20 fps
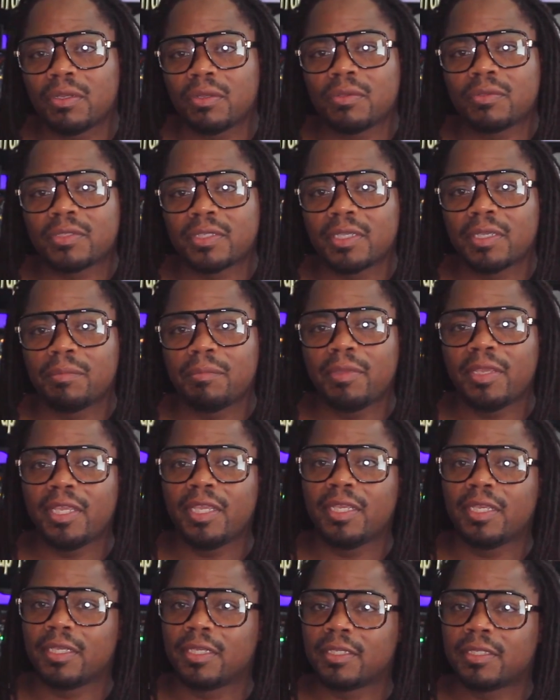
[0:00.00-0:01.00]
You know what I'm saying? Me
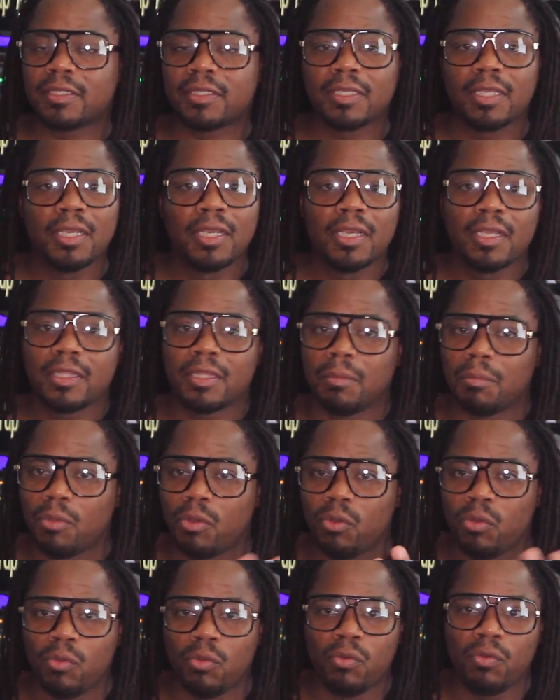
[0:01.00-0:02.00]
is the
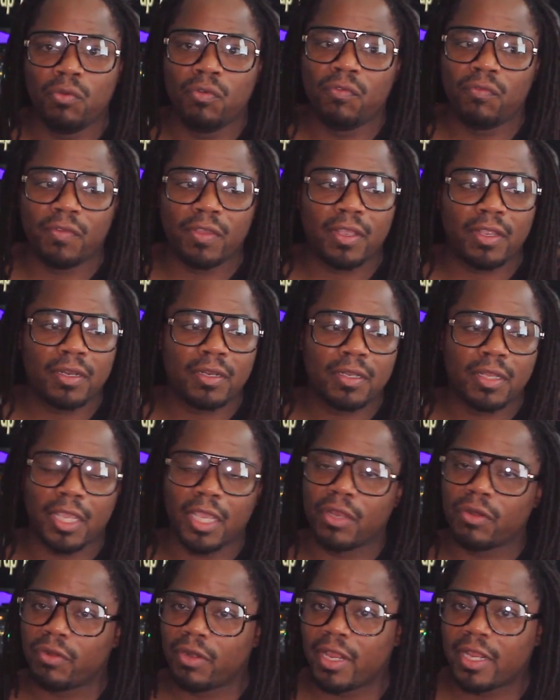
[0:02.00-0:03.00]
move and
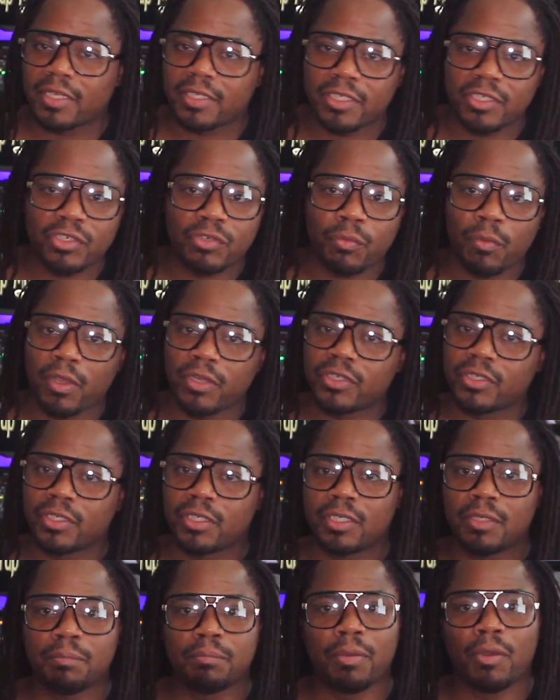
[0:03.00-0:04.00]
the internet situation,
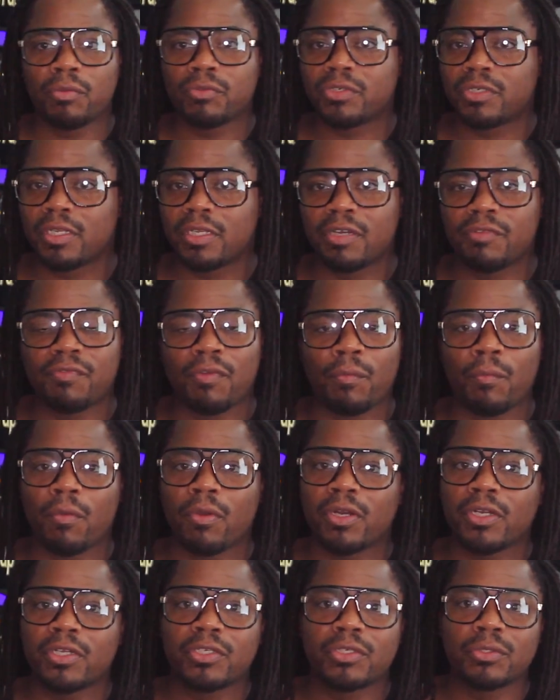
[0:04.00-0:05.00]
couldn't post nothing if I
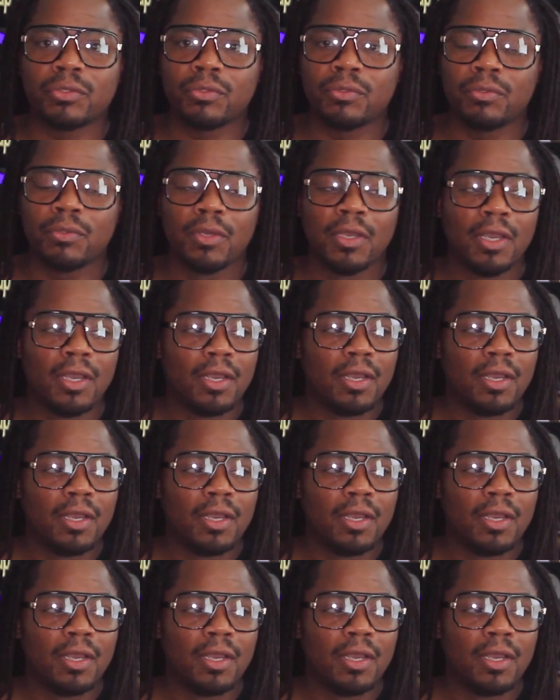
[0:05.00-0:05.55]
wanted to,